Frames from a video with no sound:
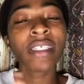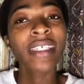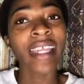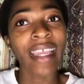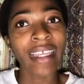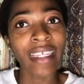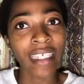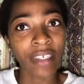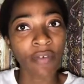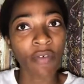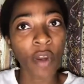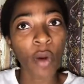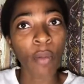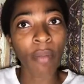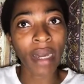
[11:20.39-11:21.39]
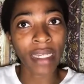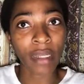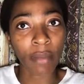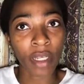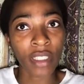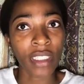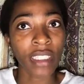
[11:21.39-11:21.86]
Nengi felt bad
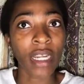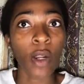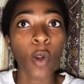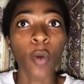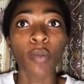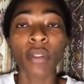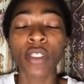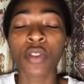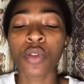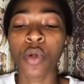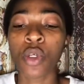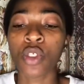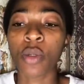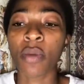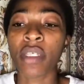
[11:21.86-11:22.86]
about it and complained to Ozo.